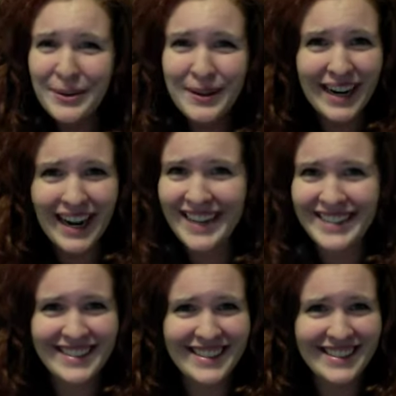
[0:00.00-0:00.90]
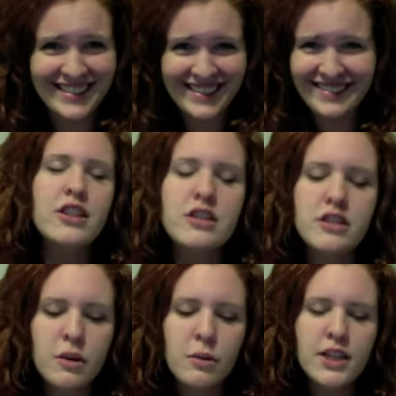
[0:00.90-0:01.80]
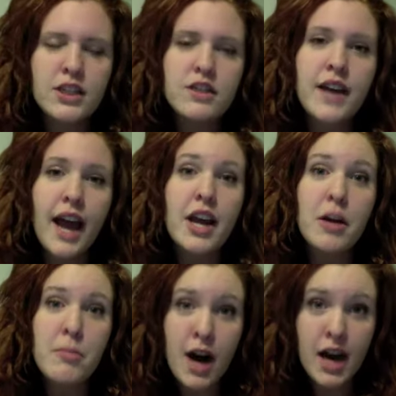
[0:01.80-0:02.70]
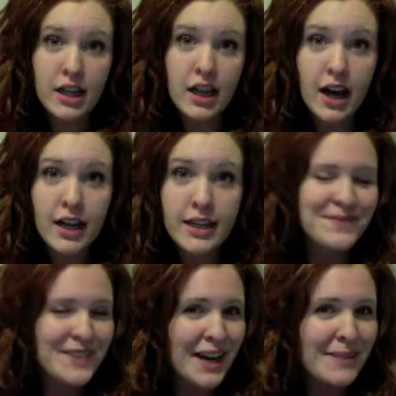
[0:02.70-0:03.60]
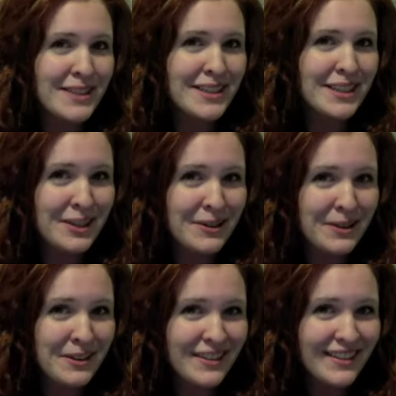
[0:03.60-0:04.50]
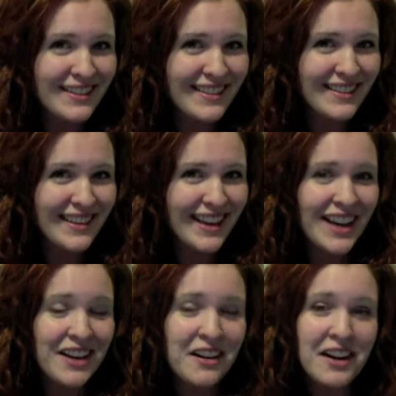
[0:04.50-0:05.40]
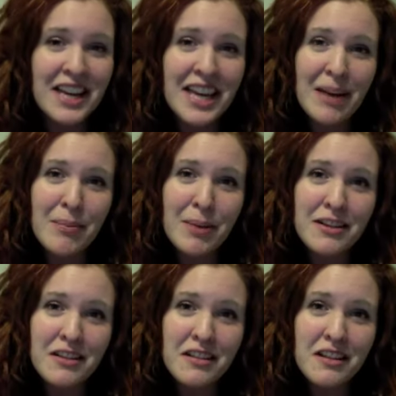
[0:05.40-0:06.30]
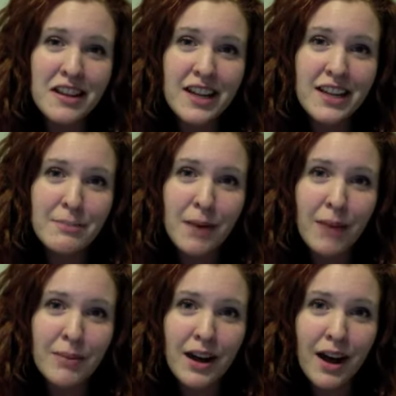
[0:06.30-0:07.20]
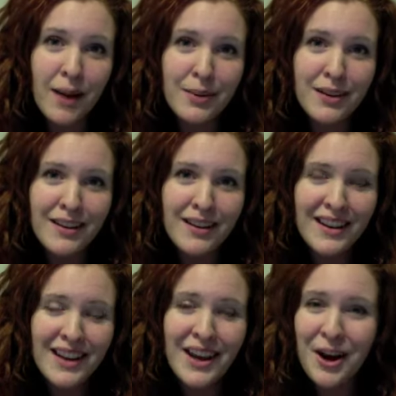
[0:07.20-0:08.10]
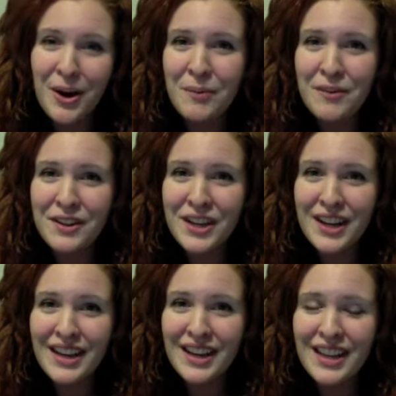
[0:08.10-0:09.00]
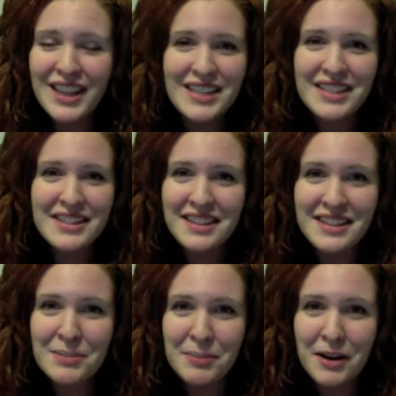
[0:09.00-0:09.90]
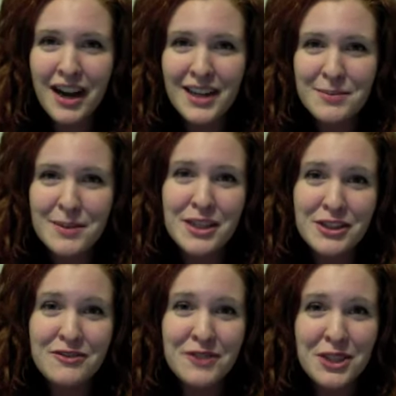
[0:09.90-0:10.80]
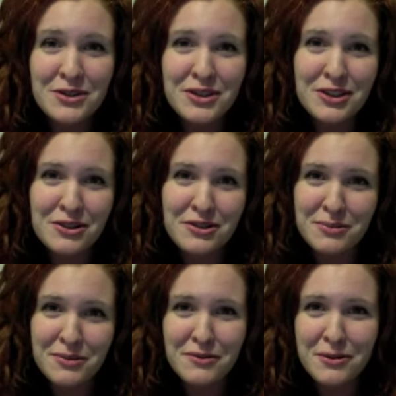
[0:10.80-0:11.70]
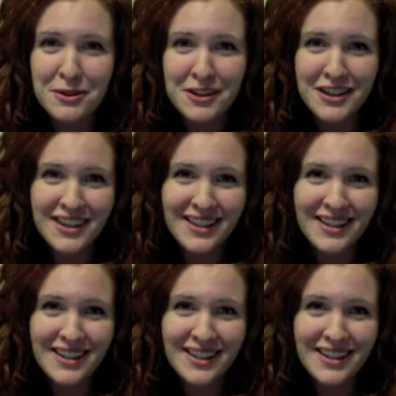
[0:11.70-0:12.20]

We're actors. So once you get your monologue typed into Google, you're going to get a bunch of little links popping up. Hopefully, this isn't a surprise because you've used Google before.